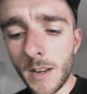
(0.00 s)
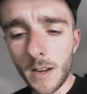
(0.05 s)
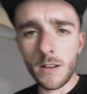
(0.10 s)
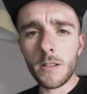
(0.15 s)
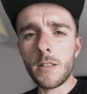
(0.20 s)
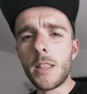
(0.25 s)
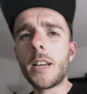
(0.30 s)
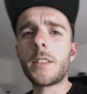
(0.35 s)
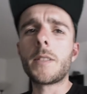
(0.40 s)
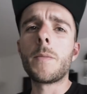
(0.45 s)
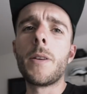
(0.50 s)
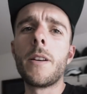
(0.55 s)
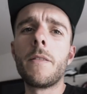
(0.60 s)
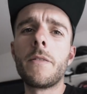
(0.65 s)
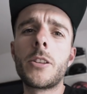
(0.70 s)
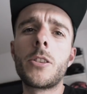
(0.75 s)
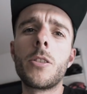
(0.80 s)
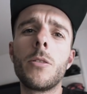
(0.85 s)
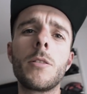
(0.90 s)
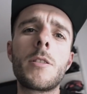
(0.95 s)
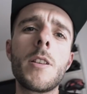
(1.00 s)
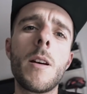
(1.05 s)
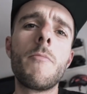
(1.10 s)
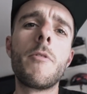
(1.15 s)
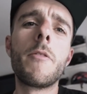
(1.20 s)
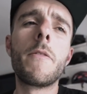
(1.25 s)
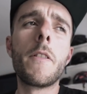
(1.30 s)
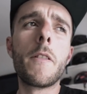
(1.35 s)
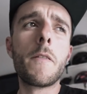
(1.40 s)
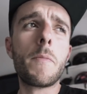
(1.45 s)
So that's a bit of a short-term
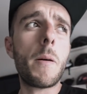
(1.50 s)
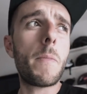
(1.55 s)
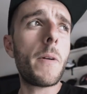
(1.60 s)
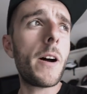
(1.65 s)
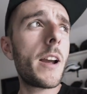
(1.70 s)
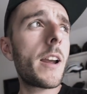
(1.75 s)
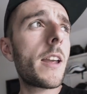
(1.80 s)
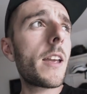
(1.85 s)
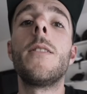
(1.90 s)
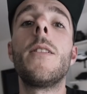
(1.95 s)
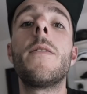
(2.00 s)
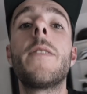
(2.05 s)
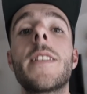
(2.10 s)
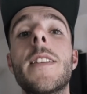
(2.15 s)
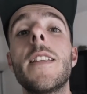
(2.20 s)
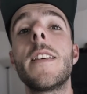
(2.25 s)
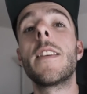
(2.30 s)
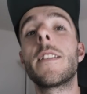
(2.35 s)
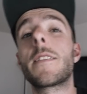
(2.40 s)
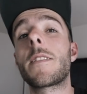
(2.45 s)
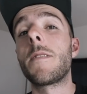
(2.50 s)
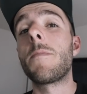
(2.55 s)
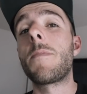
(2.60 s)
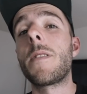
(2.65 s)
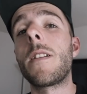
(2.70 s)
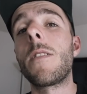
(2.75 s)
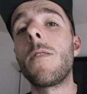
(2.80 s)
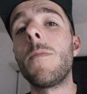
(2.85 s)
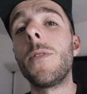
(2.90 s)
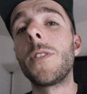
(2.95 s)
review of my bike. Obviously, there's going to
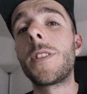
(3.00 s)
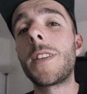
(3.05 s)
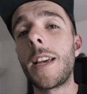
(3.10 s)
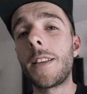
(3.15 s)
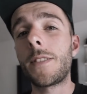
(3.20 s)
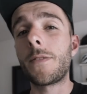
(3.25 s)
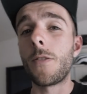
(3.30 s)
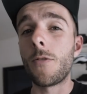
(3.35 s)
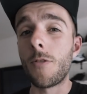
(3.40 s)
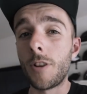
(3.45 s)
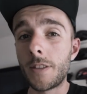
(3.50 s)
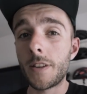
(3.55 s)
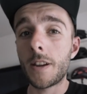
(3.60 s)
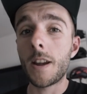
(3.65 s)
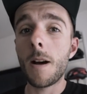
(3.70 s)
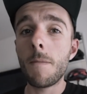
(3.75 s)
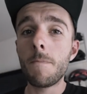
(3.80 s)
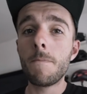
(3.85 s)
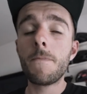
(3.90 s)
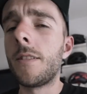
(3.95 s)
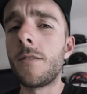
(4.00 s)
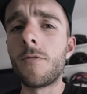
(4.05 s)
be a lot more tests for it to come.